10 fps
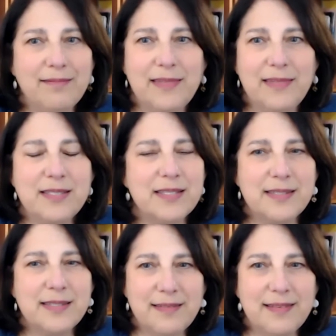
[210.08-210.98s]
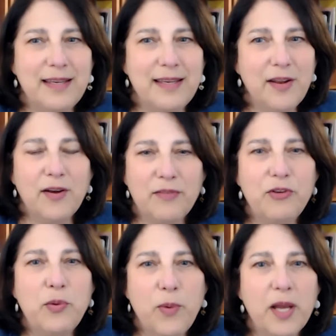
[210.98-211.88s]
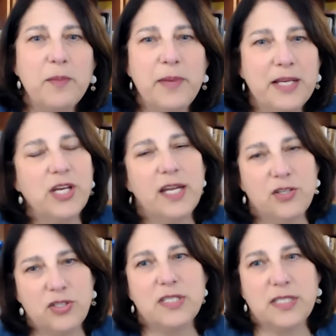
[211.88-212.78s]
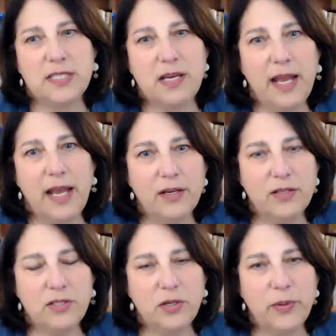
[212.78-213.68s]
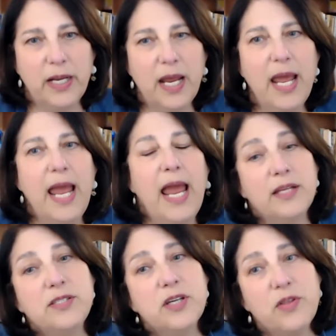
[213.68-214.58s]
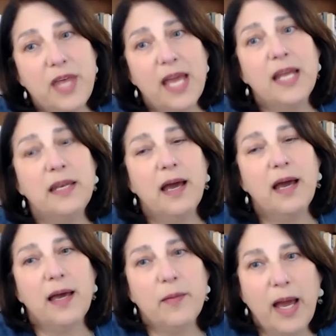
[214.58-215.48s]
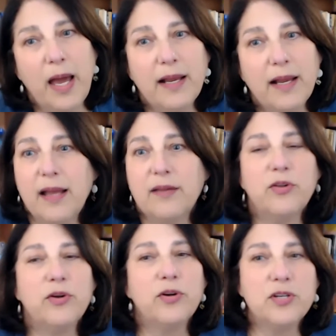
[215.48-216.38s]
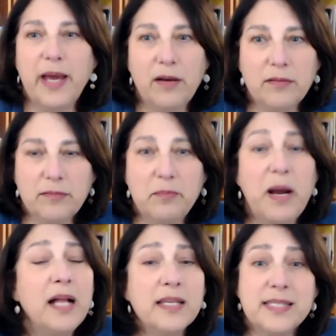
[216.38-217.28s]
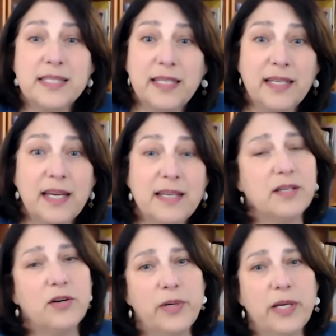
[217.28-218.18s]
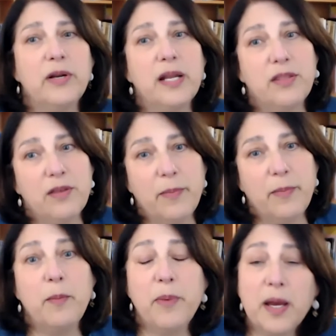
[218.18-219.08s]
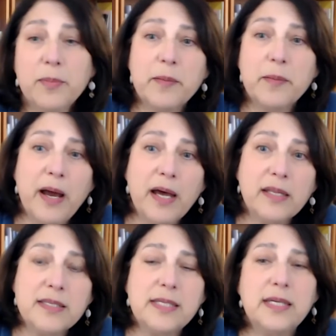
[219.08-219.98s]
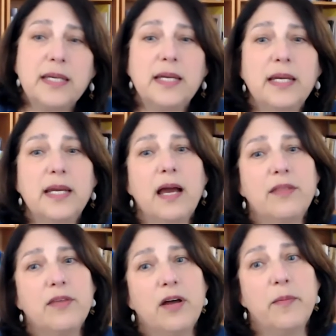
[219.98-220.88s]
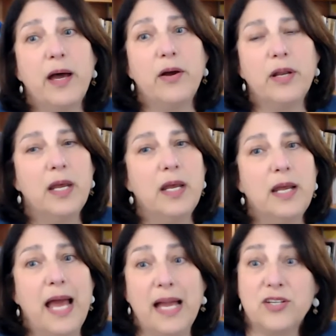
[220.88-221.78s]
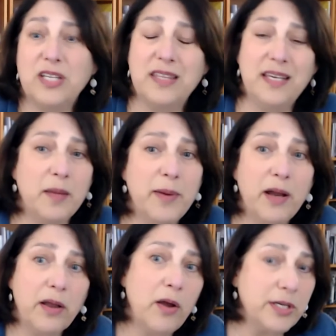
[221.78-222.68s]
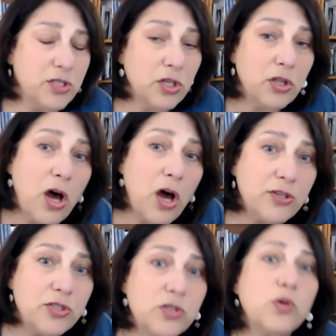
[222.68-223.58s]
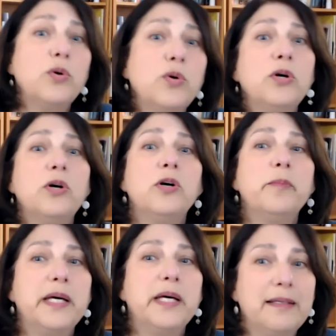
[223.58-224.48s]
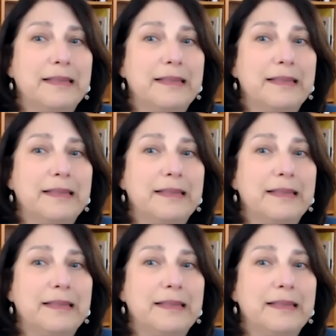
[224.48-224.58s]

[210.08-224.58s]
this is, if you want to make change, this is not how to do it. And so then I kind of learned about policy as a career, and I thought about public policy. I thought about actually thinking about going to law school, but